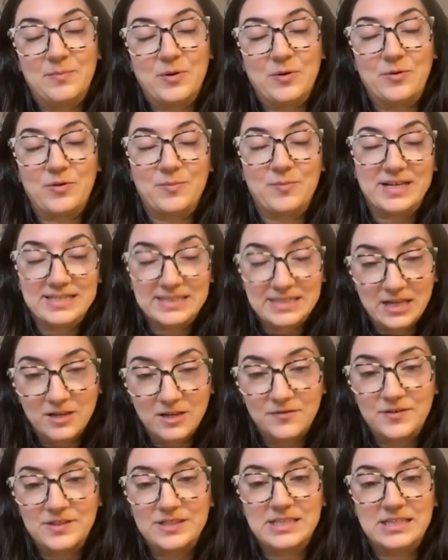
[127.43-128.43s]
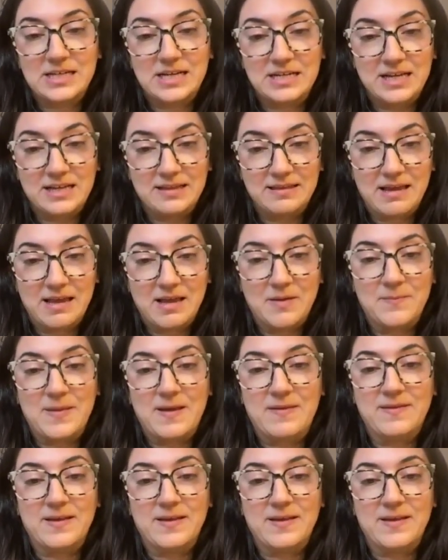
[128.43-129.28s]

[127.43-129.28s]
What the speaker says: both myself in studying them